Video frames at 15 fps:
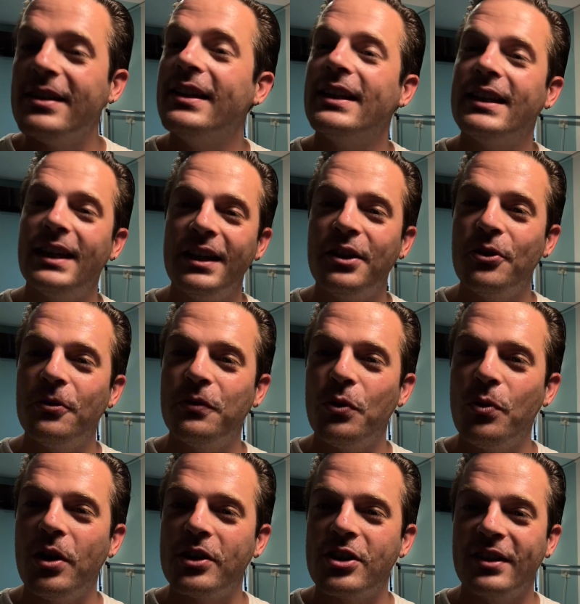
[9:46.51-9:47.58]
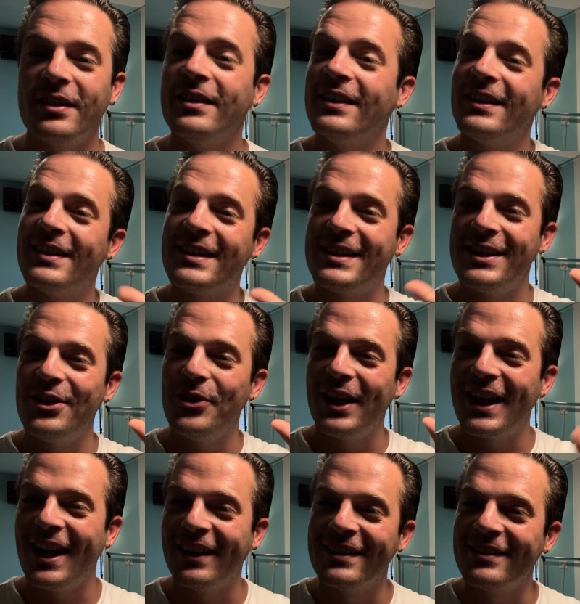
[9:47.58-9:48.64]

Thank you for watching. See you again.